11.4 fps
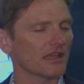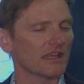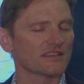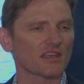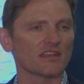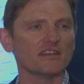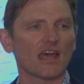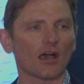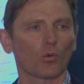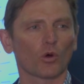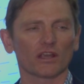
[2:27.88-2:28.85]
is a
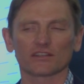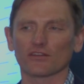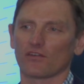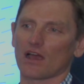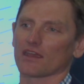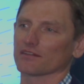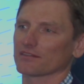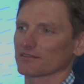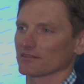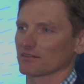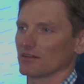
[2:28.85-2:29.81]
network device.
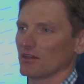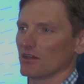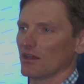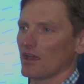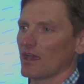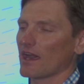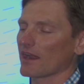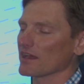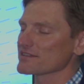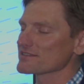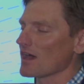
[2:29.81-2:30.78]
At
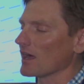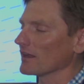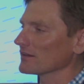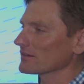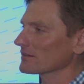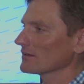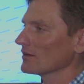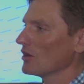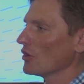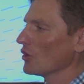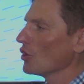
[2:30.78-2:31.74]
ISONAS,
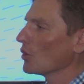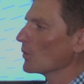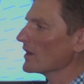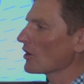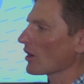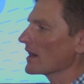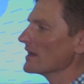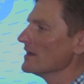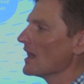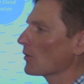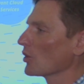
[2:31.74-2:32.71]
we are a
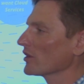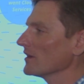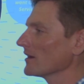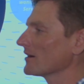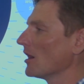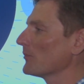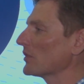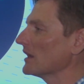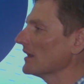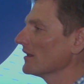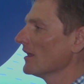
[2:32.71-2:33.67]
networking
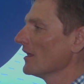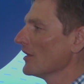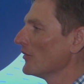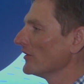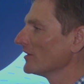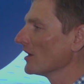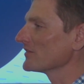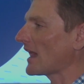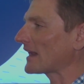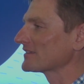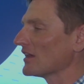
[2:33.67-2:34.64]
company that does
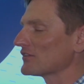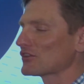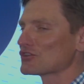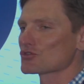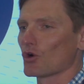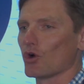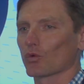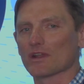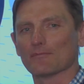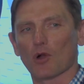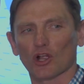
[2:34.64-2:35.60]
access control
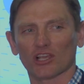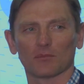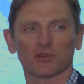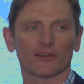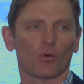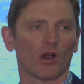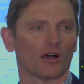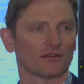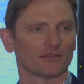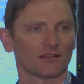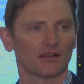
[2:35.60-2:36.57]
remarkably
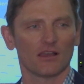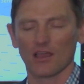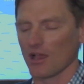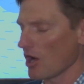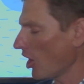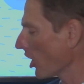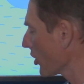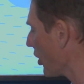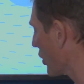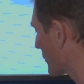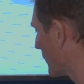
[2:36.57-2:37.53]
well. Our
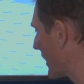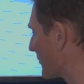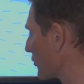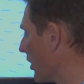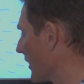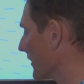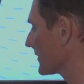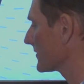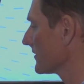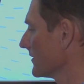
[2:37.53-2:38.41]
hardware products,